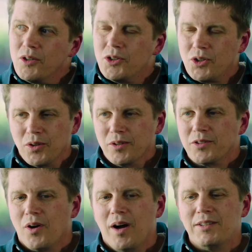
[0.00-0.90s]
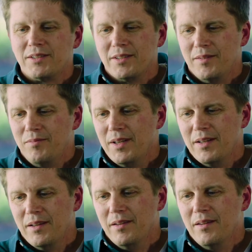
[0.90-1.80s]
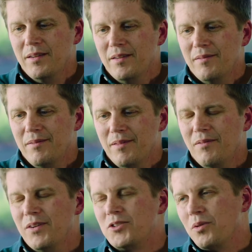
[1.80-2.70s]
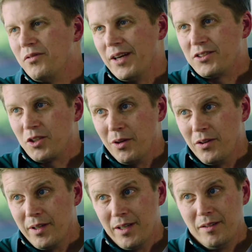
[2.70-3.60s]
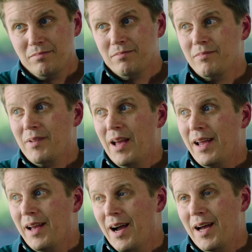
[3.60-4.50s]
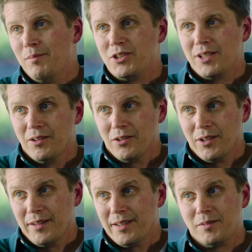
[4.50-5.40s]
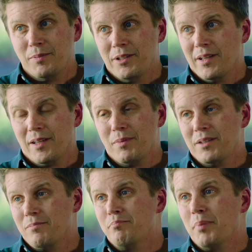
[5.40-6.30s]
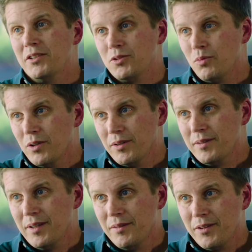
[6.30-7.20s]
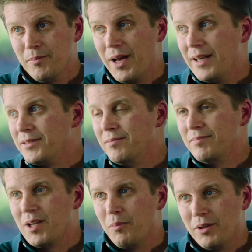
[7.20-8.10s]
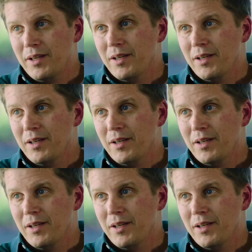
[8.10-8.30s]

Sure. So obviously in visual effects community, AI, machine learning, that's been like a big buzzword here for the past couple of